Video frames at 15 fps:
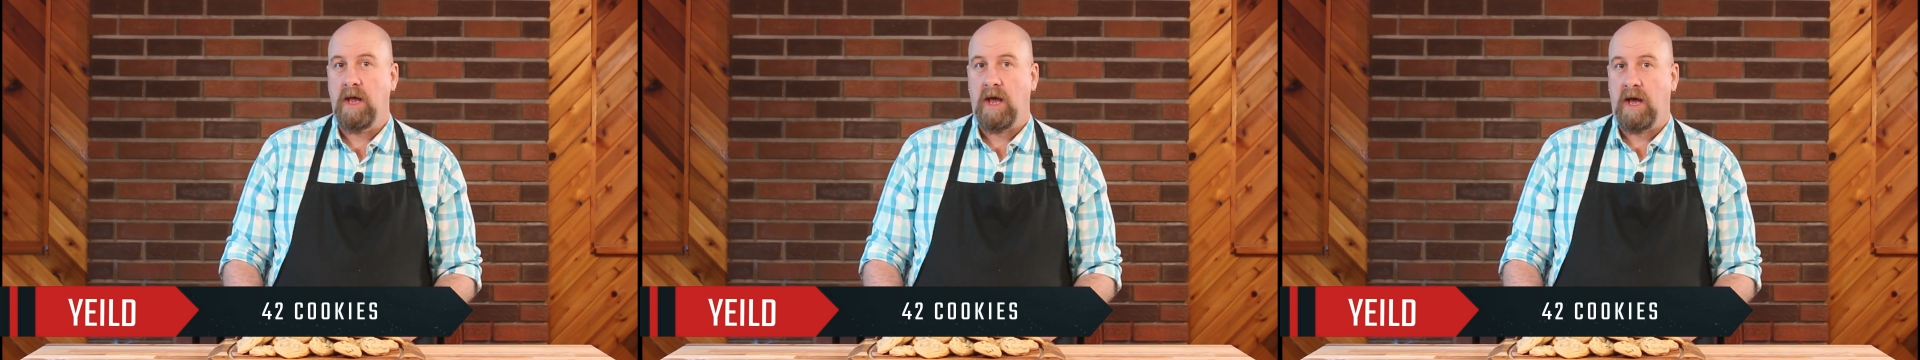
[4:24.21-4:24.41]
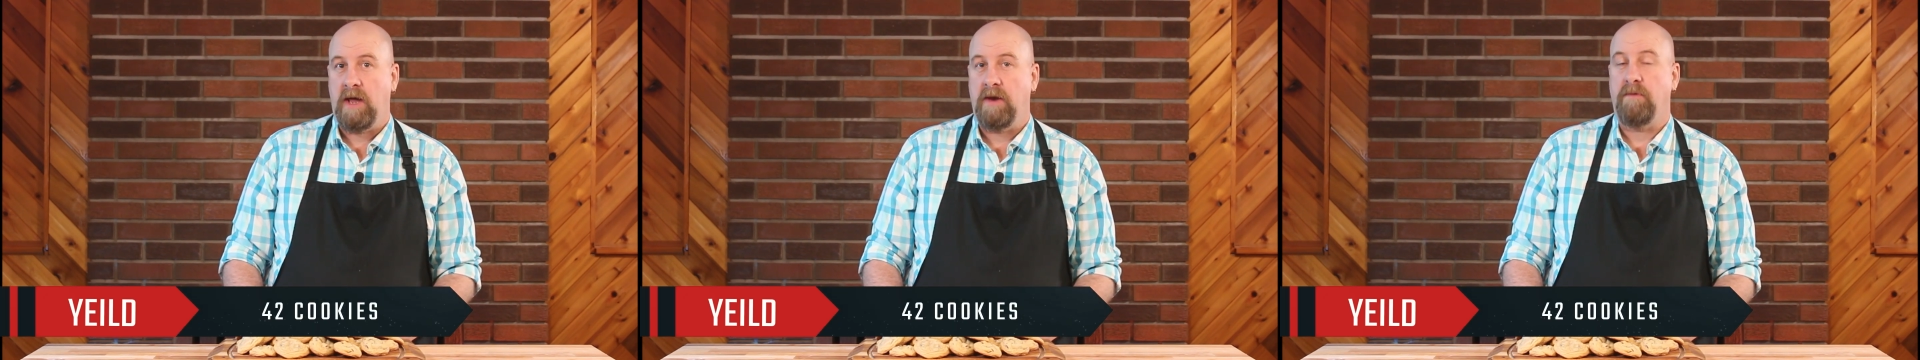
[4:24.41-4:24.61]

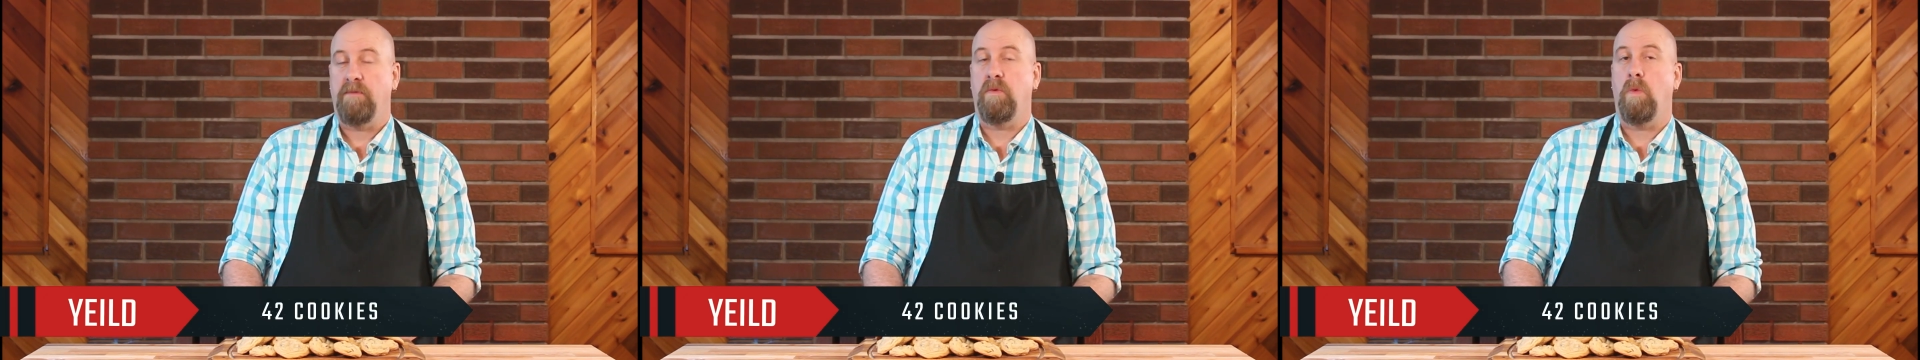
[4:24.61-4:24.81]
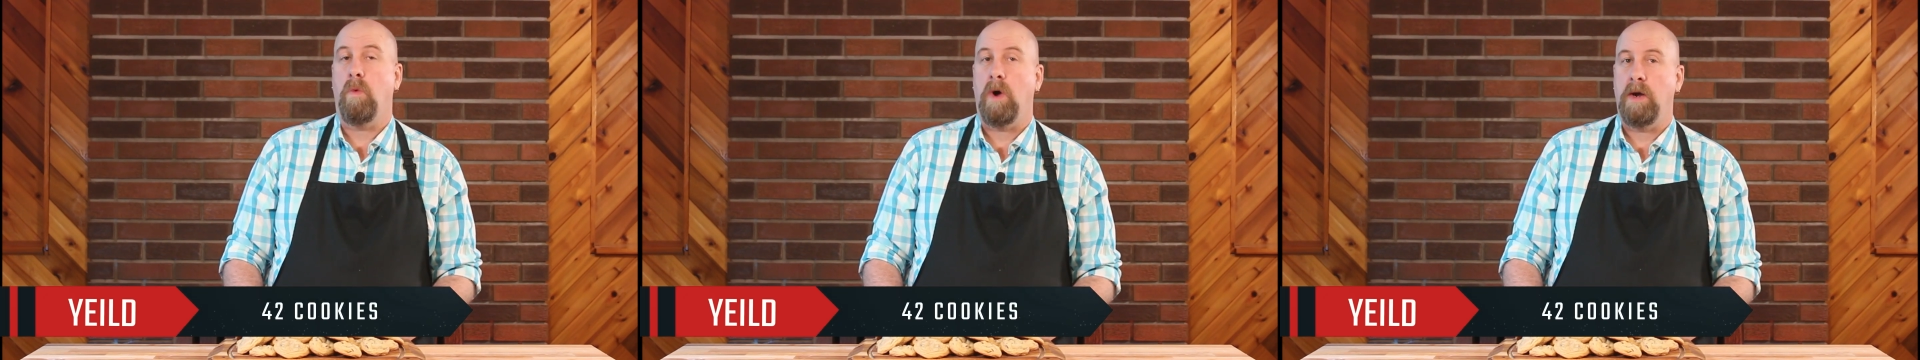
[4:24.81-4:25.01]
out
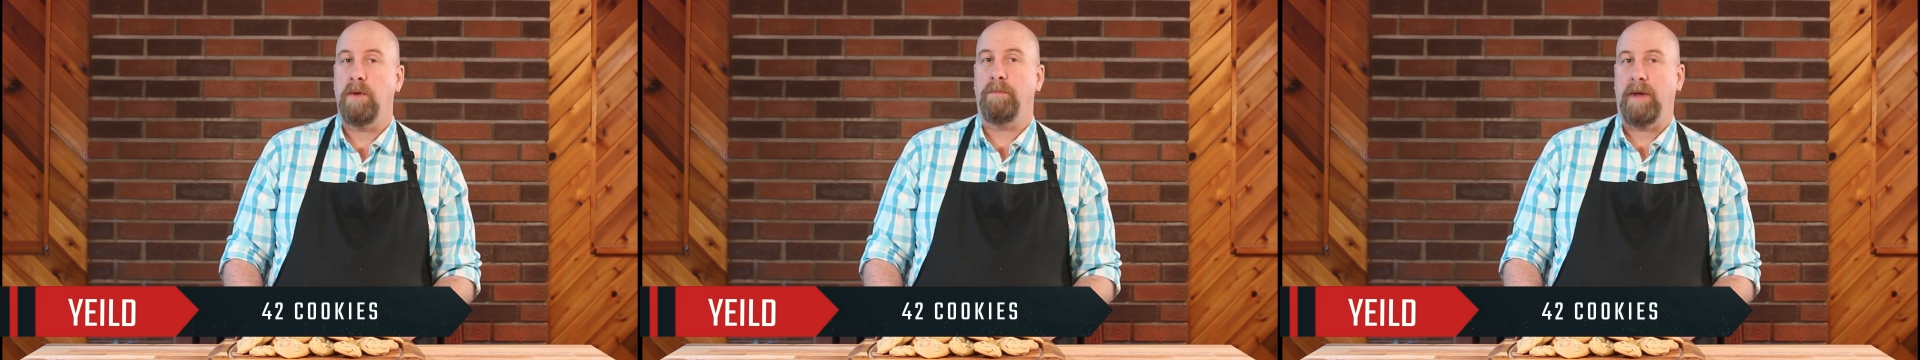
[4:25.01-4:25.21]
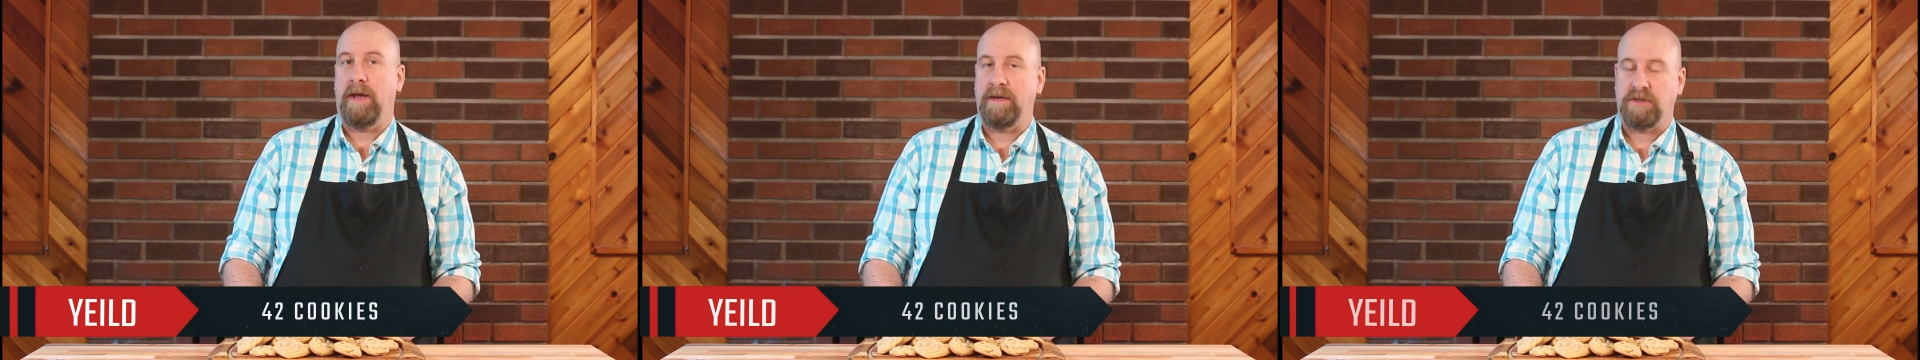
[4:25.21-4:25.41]
of
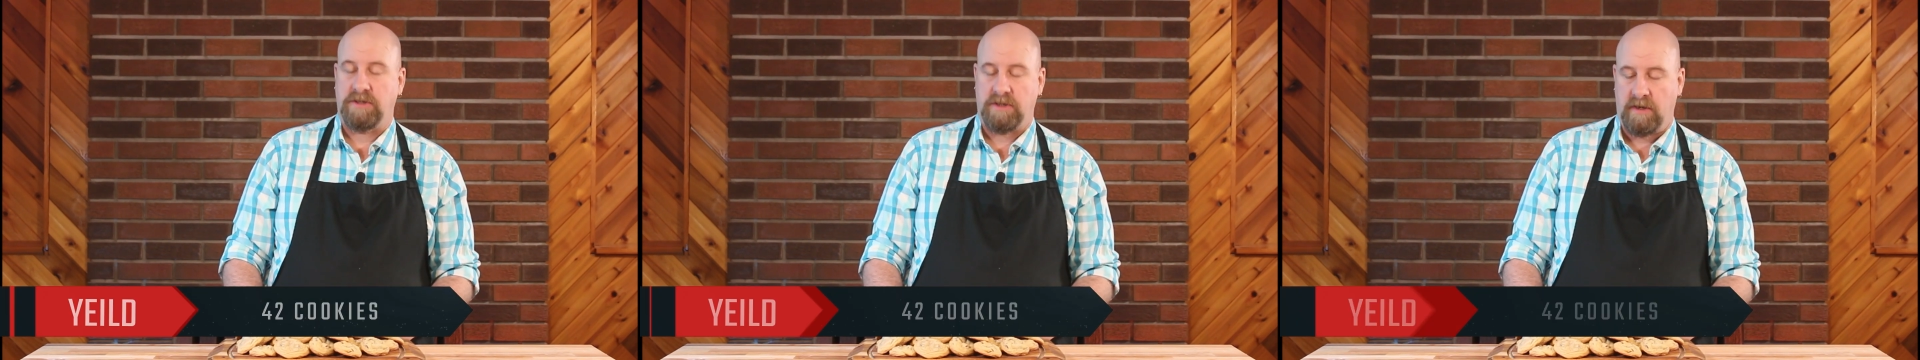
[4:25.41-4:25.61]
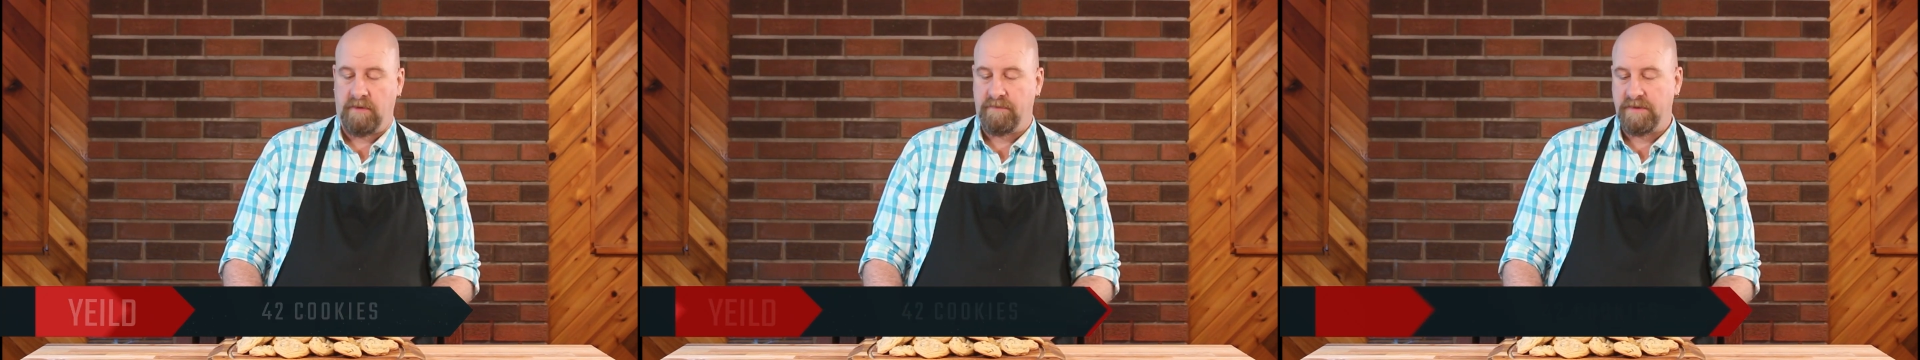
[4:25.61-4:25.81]
one batch
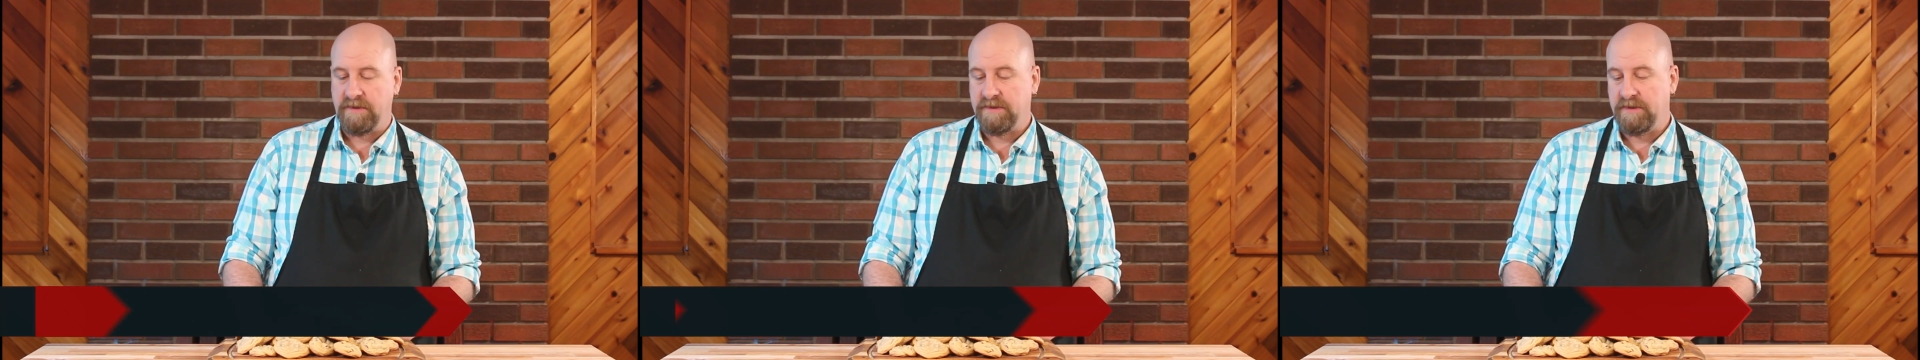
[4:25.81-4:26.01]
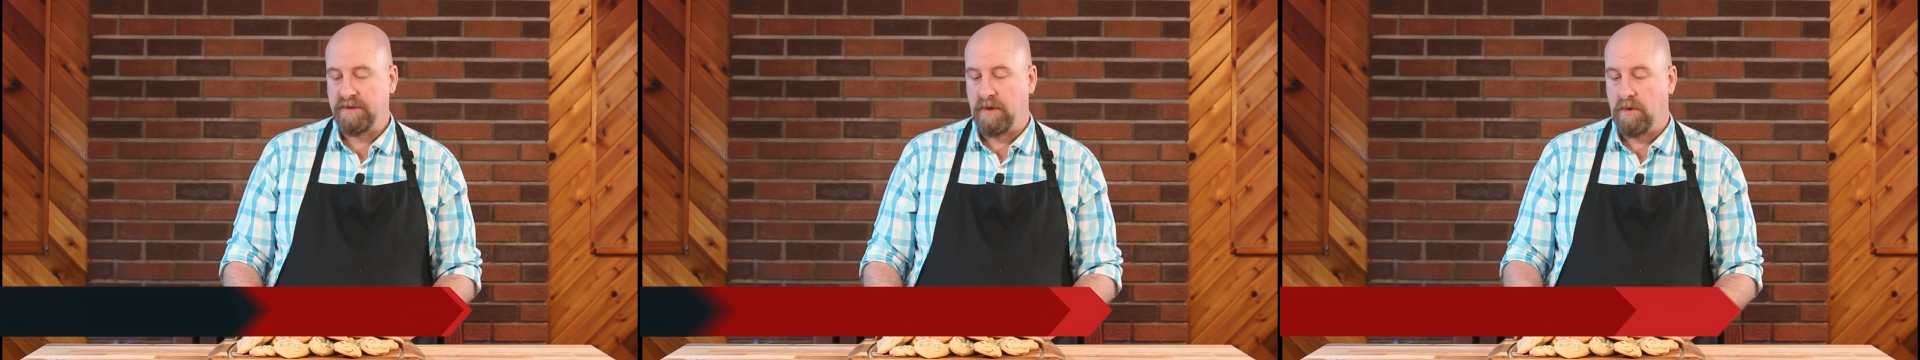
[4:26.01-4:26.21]
of
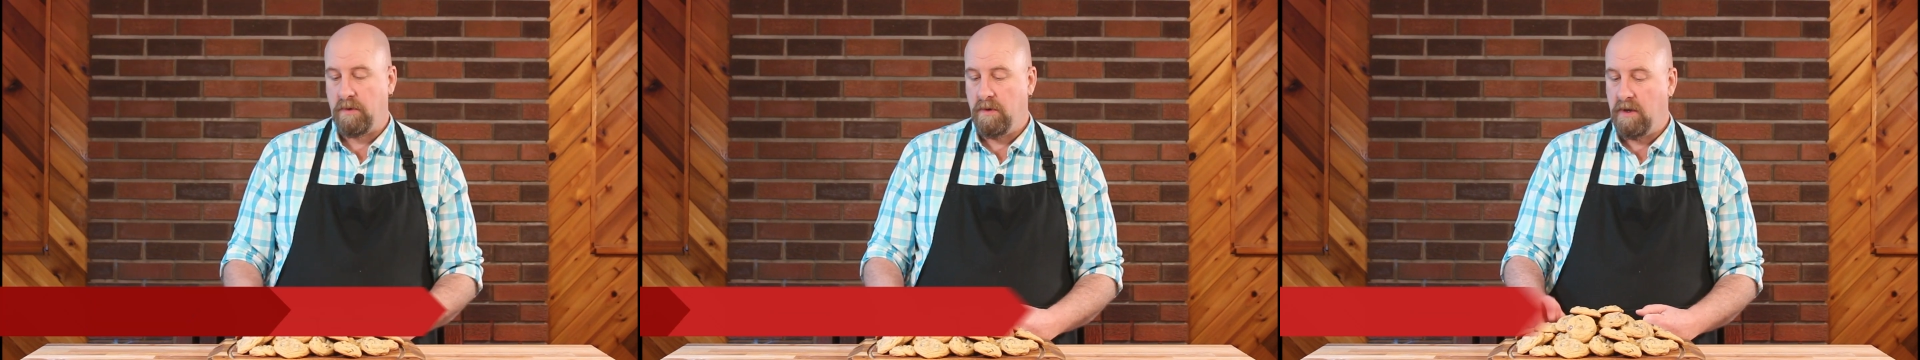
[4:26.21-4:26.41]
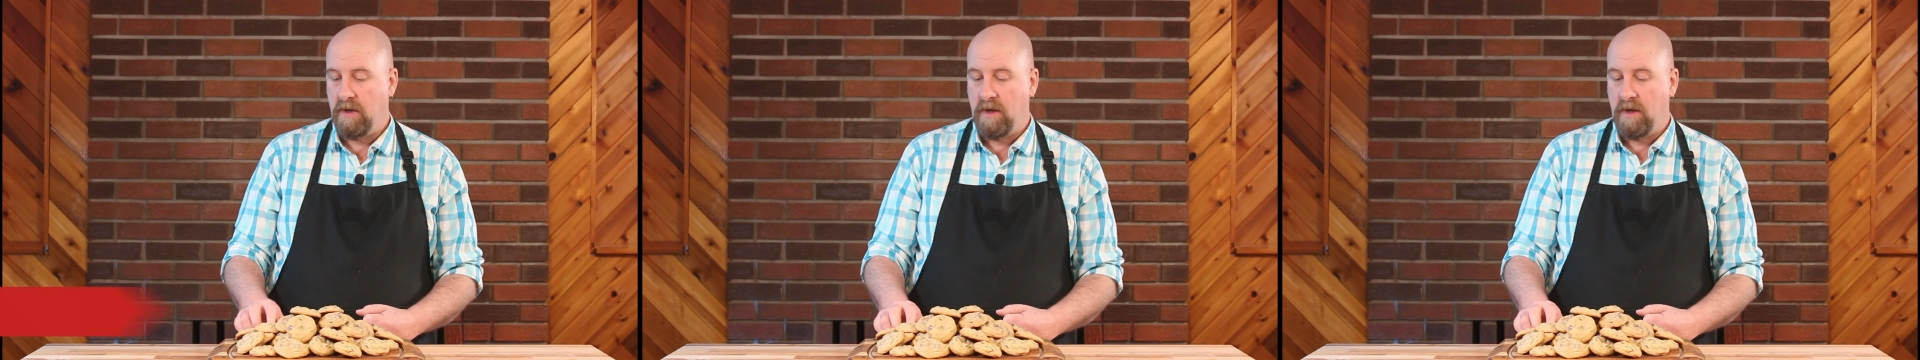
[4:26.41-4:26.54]
this dough.